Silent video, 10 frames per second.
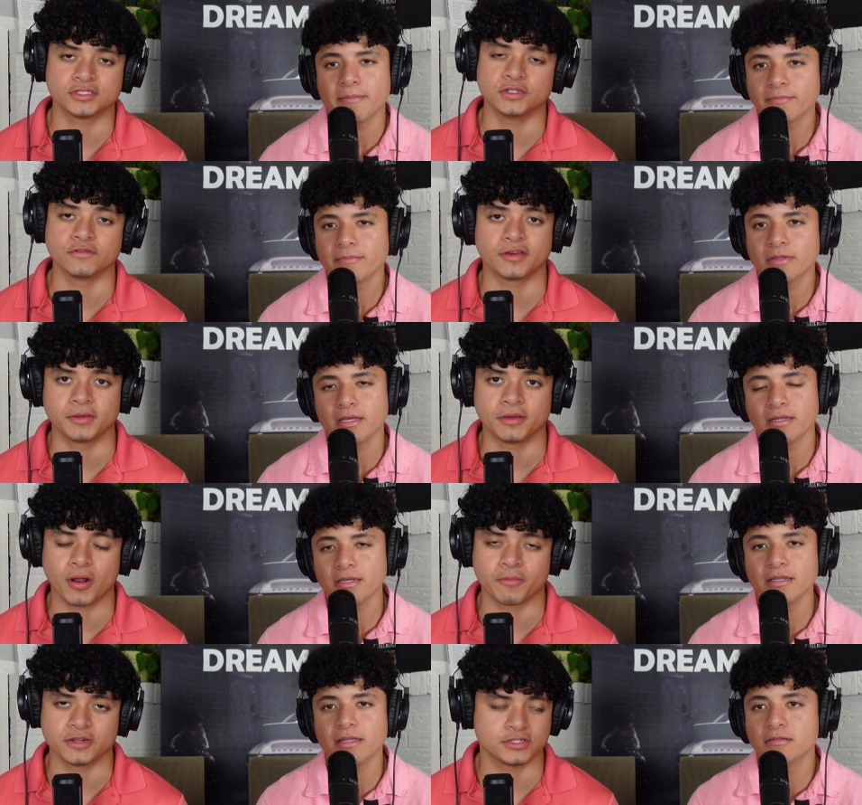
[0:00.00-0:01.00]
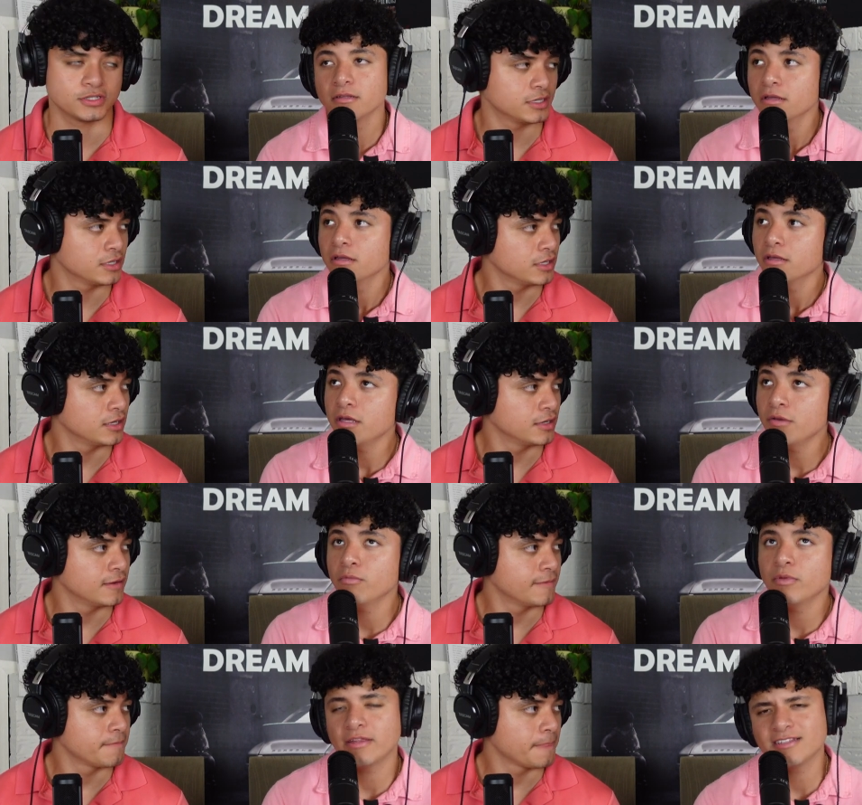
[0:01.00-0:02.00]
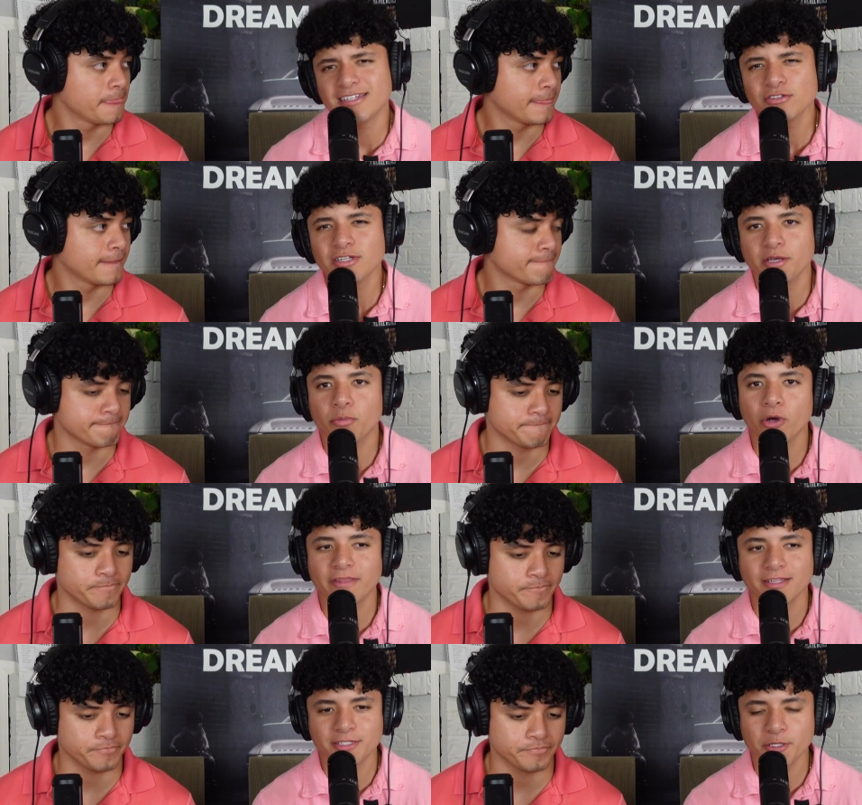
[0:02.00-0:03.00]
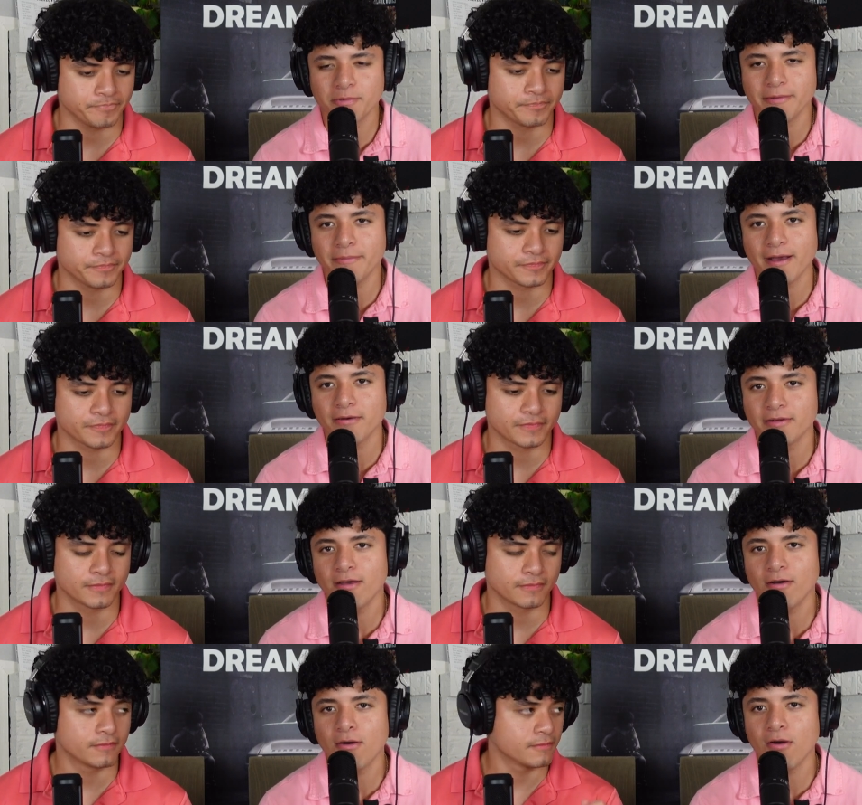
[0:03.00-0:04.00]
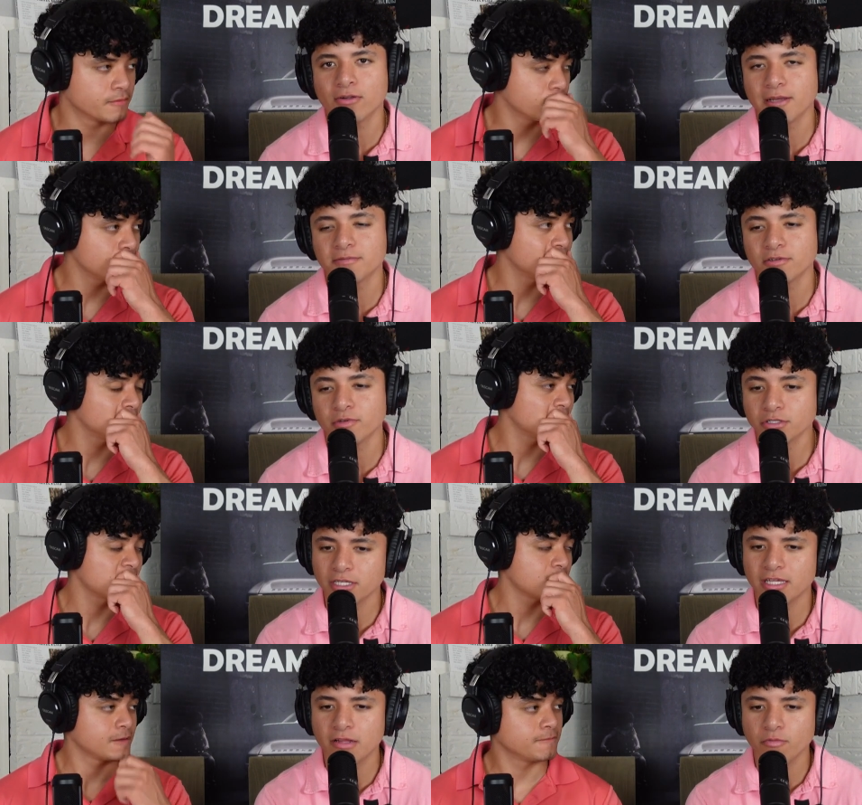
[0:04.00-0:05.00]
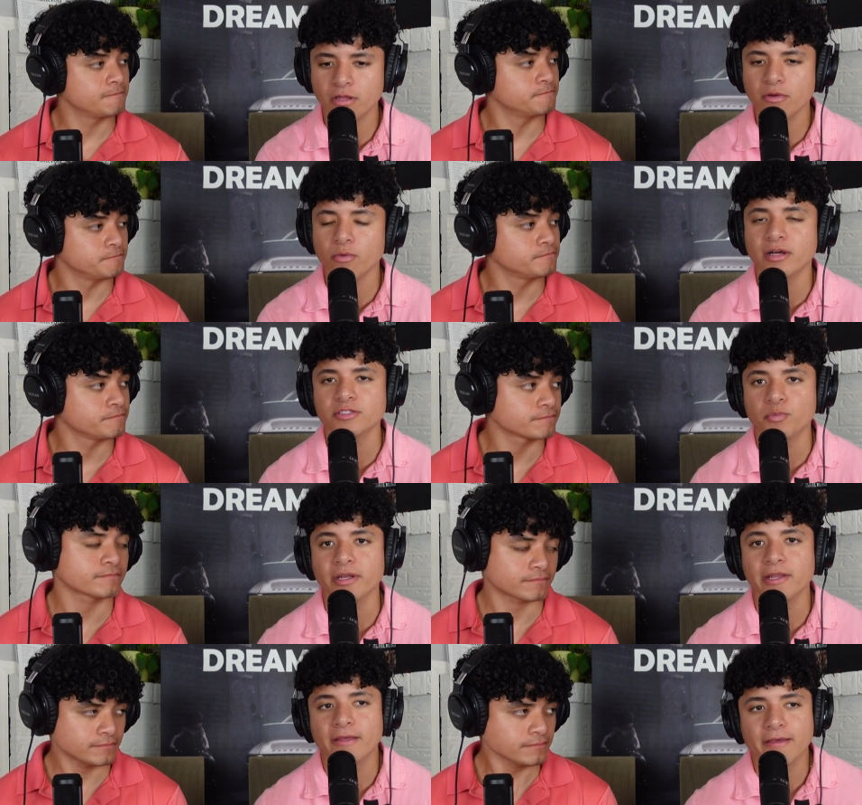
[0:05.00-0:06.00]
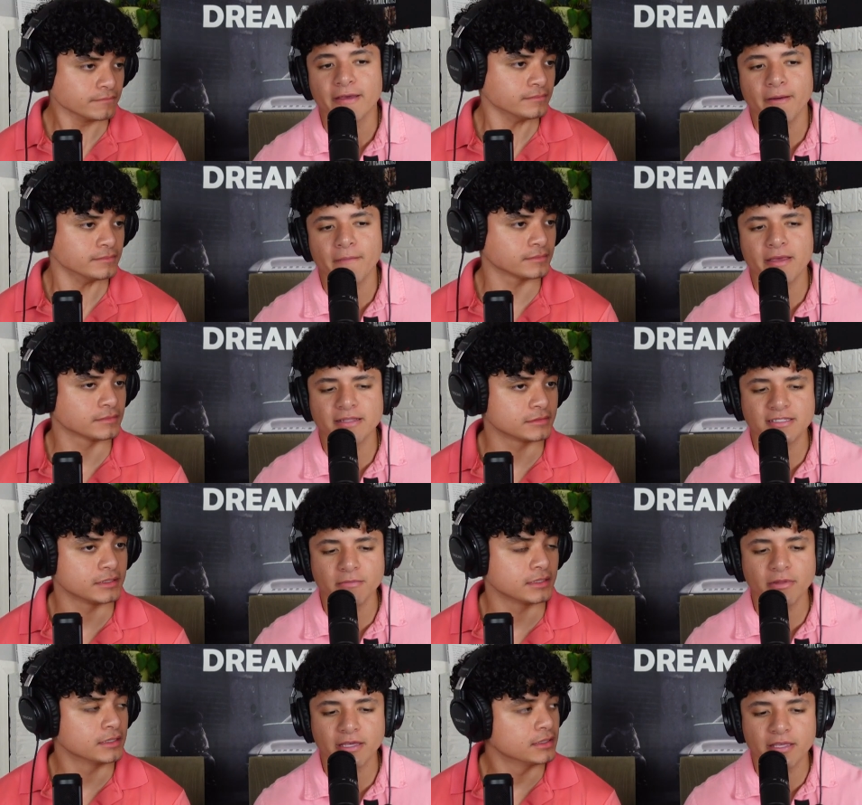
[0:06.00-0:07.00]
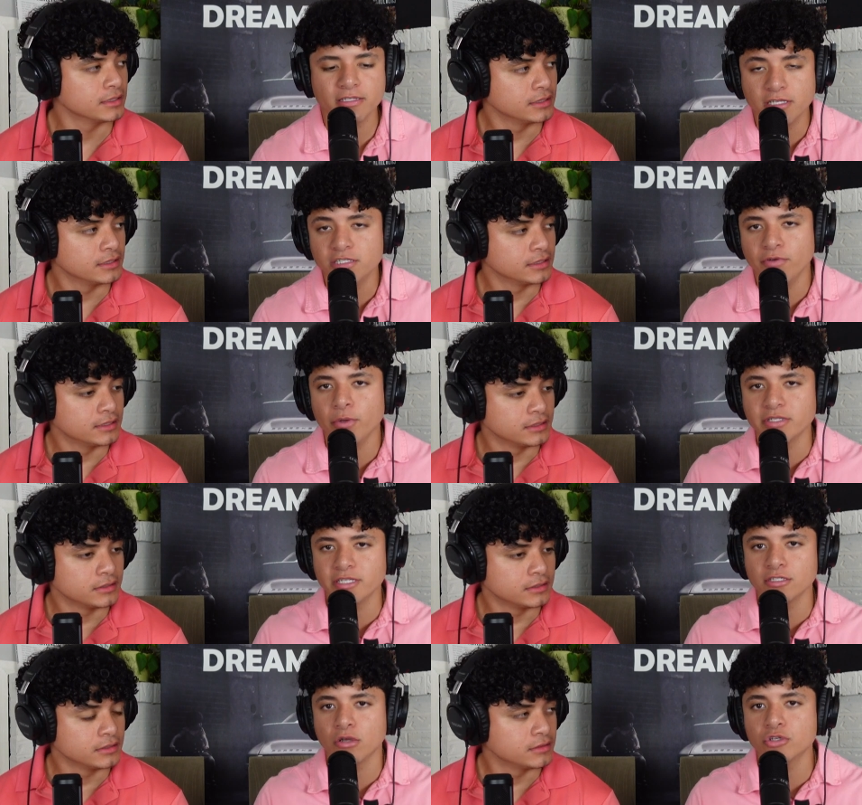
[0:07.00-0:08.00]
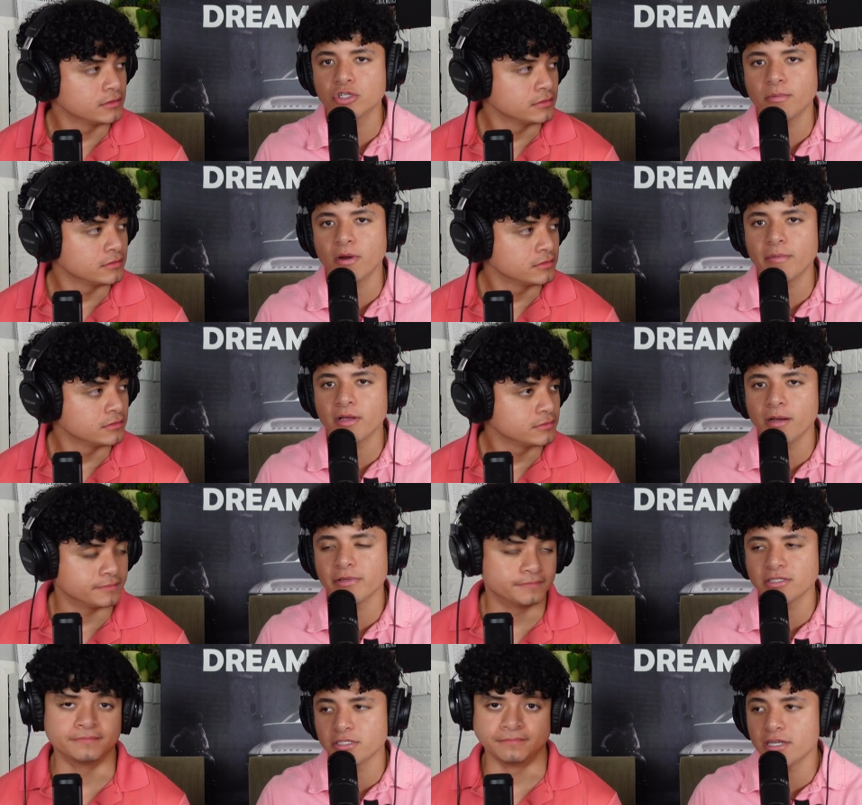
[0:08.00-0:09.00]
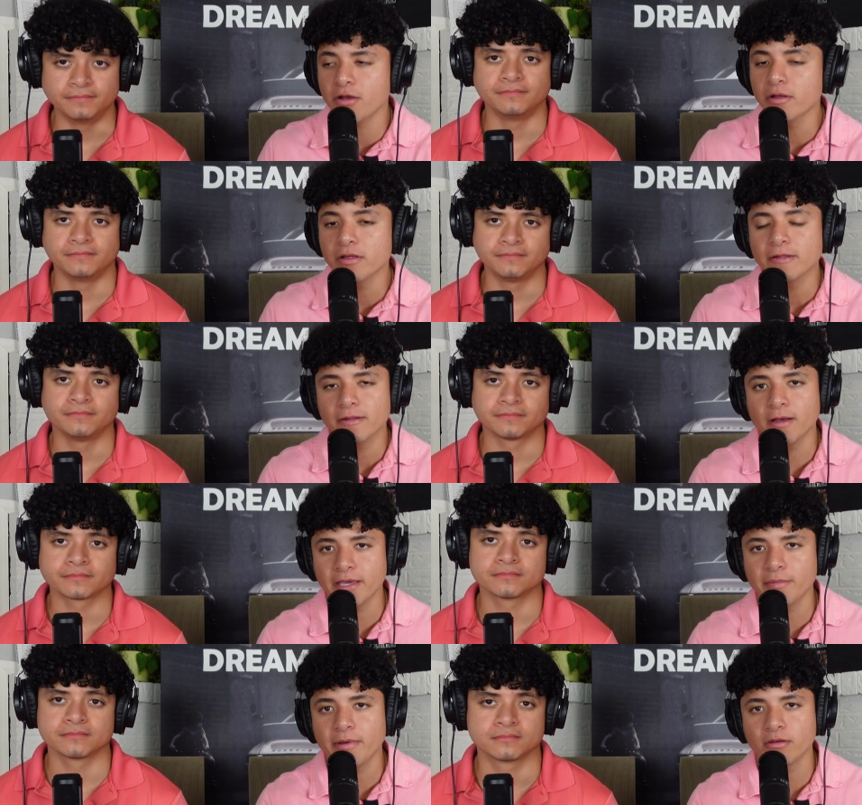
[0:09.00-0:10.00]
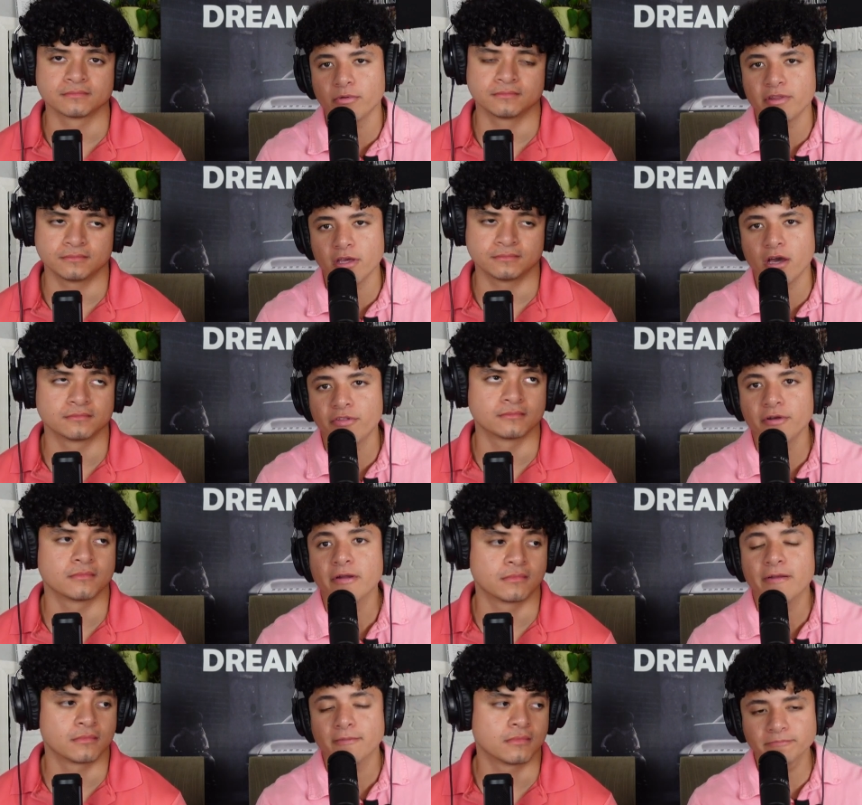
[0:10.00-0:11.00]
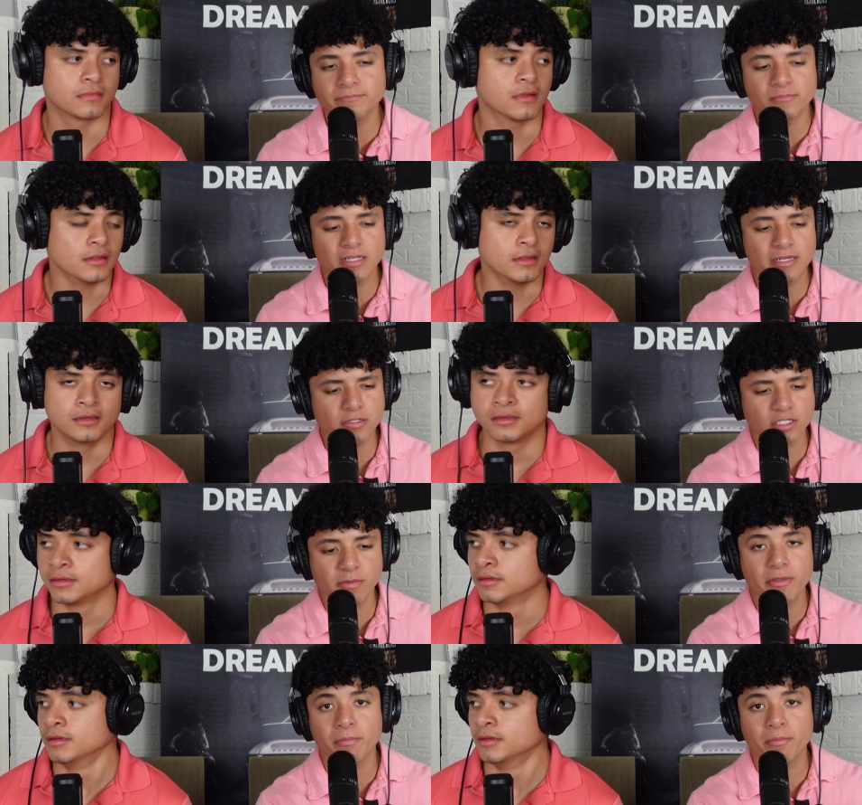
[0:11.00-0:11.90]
Speaker 1: single-family properties. It sounds like a book that's going to be about all types of real estate, and it was, but it seemed like his focus is larger apartment complexes now. Ken McElroy, the author. And he talks about the